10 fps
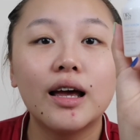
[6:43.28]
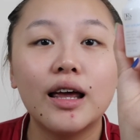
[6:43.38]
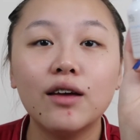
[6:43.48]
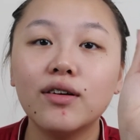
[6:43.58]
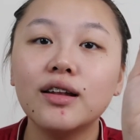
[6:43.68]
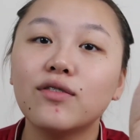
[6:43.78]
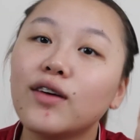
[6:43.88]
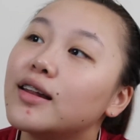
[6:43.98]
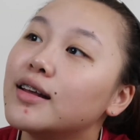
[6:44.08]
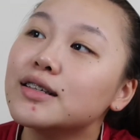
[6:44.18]
Even if
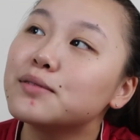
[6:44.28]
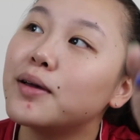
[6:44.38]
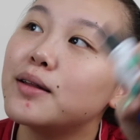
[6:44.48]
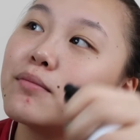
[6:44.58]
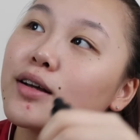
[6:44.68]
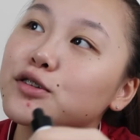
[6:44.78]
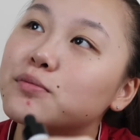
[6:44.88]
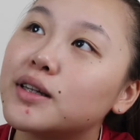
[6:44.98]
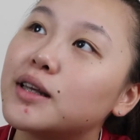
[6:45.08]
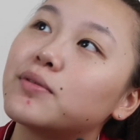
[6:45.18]
I didn't spend much
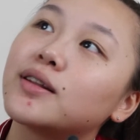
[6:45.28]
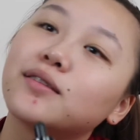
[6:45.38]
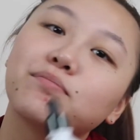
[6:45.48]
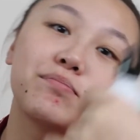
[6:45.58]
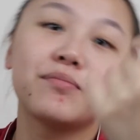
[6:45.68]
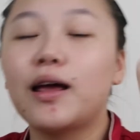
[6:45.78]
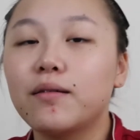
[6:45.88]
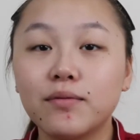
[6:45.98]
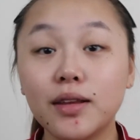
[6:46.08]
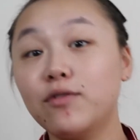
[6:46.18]
money, but
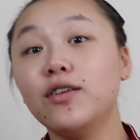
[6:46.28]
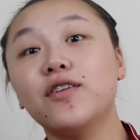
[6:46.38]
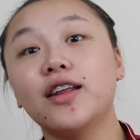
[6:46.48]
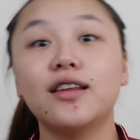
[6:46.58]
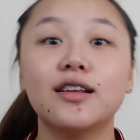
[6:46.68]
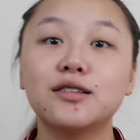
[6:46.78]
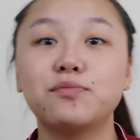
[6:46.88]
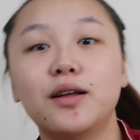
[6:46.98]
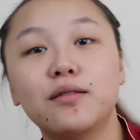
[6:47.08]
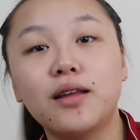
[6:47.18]
even if I didn't
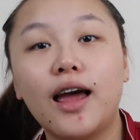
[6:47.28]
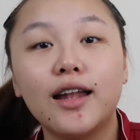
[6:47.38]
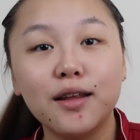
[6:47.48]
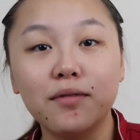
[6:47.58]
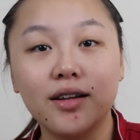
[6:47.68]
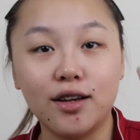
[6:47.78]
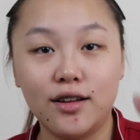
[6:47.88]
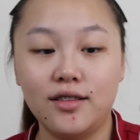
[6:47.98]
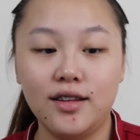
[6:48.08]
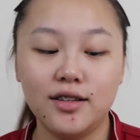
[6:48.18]
spend any money
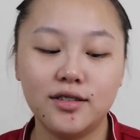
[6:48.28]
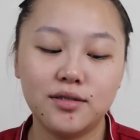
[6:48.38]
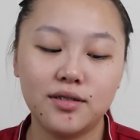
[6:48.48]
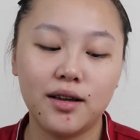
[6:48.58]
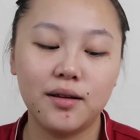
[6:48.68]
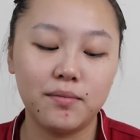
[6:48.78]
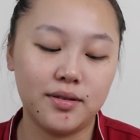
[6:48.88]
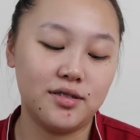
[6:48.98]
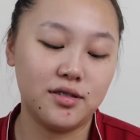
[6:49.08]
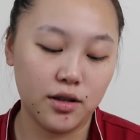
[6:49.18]
on this,
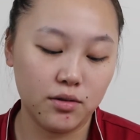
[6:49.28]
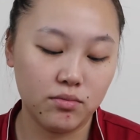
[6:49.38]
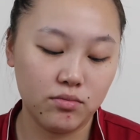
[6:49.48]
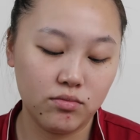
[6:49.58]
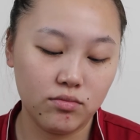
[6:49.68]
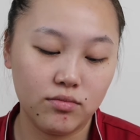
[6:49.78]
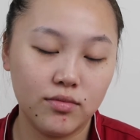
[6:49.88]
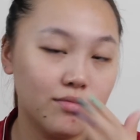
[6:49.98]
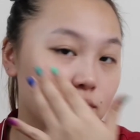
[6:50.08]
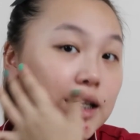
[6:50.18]
but still,
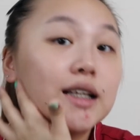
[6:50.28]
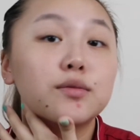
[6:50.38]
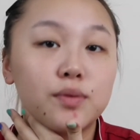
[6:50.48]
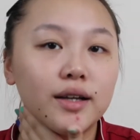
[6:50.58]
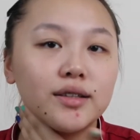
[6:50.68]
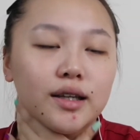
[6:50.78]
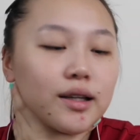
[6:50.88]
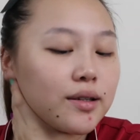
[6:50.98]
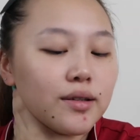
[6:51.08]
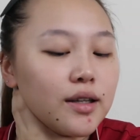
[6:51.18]
it's pricey.
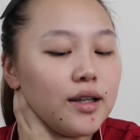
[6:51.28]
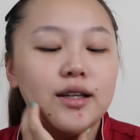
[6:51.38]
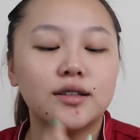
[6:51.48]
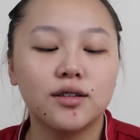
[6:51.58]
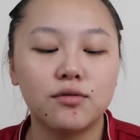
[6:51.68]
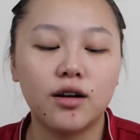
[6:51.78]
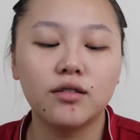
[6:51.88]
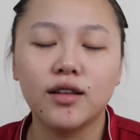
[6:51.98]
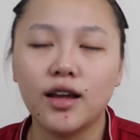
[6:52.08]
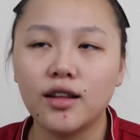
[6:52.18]
It's
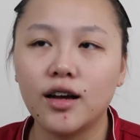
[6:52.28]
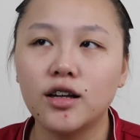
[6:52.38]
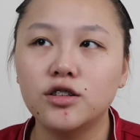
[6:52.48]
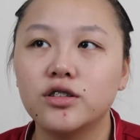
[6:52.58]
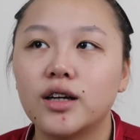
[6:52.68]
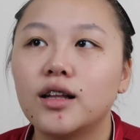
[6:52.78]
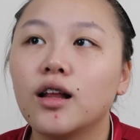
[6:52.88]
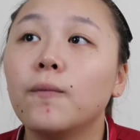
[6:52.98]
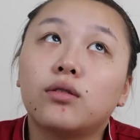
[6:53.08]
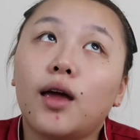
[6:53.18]
around 900
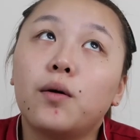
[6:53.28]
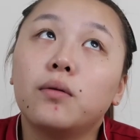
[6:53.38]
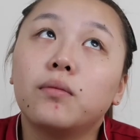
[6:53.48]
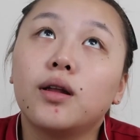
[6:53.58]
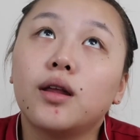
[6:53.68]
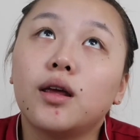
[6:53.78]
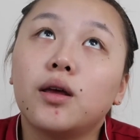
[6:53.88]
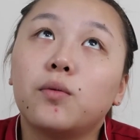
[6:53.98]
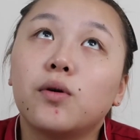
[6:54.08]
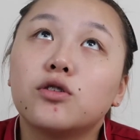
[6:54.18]
Taiwan
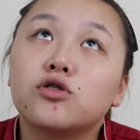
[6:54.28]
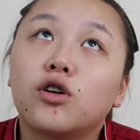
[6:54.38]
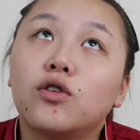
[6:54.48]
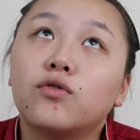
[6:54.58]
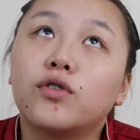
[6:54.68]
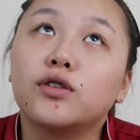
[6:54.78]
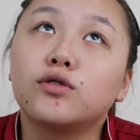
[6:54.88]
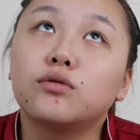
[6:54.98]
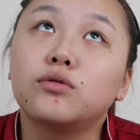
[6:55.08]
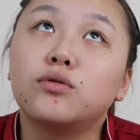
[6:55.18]
money, which convert to